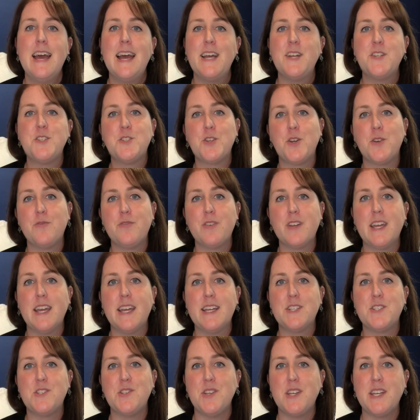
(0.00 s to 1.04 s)
and don't
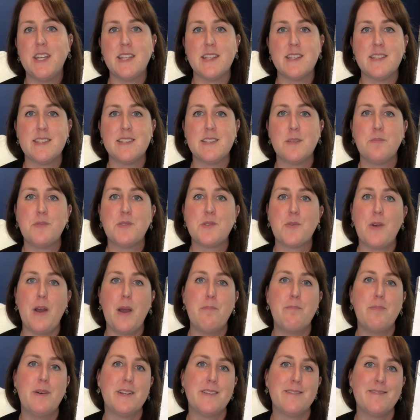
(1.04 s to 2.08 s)
forget to hit the
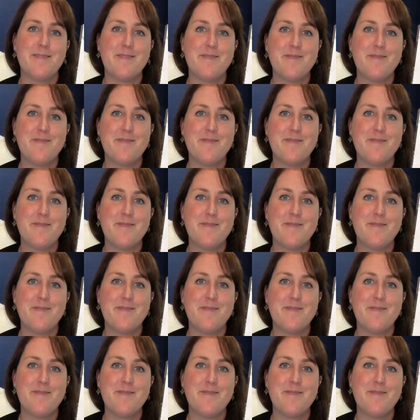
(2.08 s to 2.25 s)
subscribe button.